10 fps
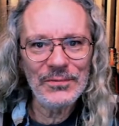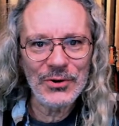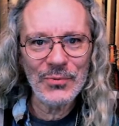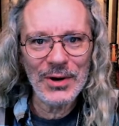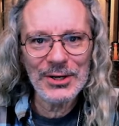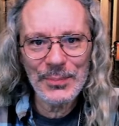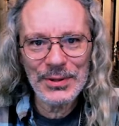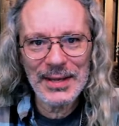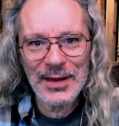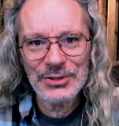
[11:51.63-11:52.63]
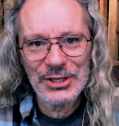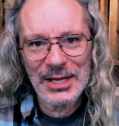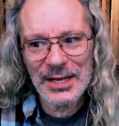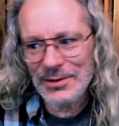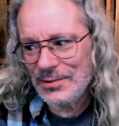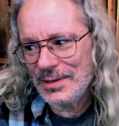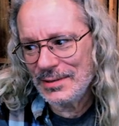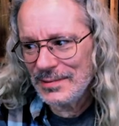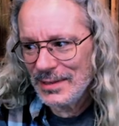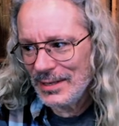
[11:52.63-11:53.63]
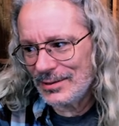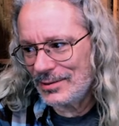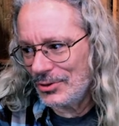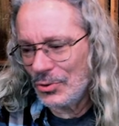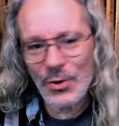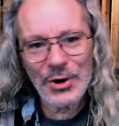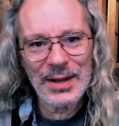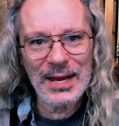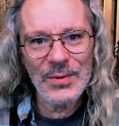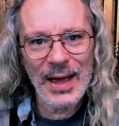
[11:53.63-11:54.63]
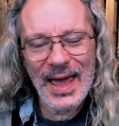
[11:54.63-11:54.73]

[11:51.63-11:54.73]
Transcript: If you're willing to put the energy in, you can just do the work anyway.